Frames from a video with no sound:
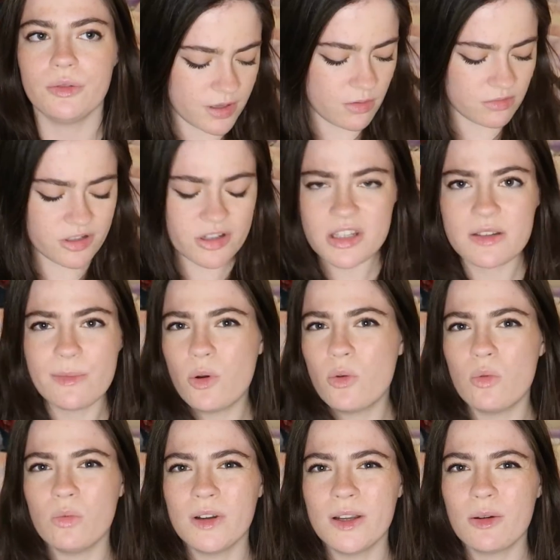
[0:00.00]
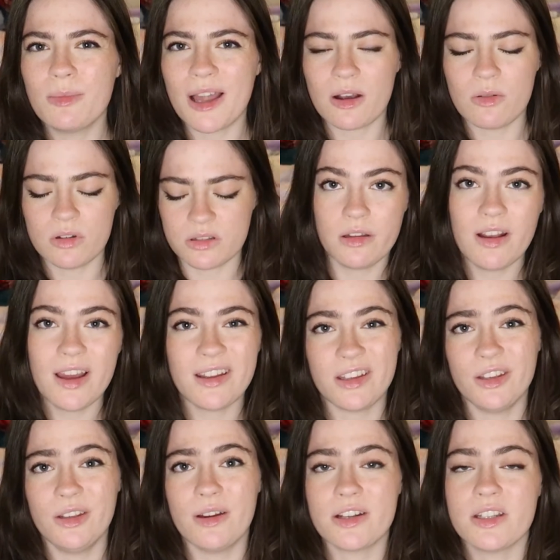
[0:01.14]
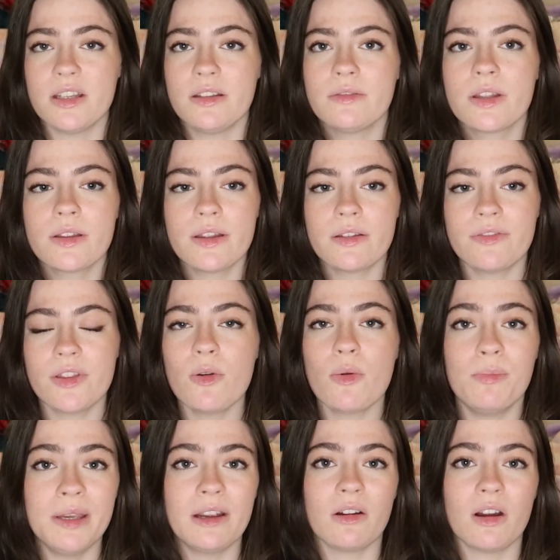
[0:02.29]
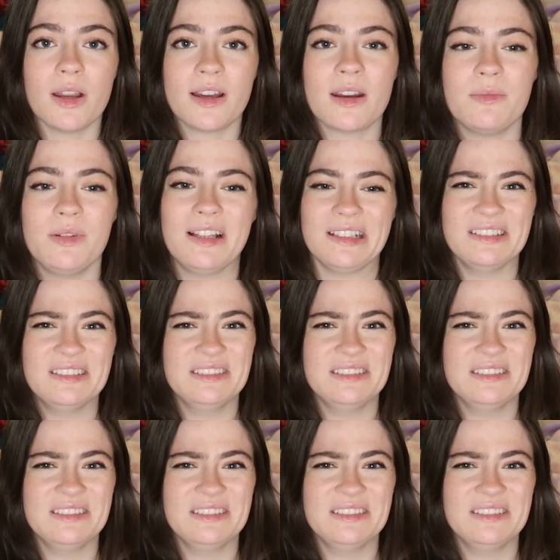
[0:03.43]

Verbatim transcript: They were just small little black ones. They're kind of cute actually. If they were bigger I'd kind of be like,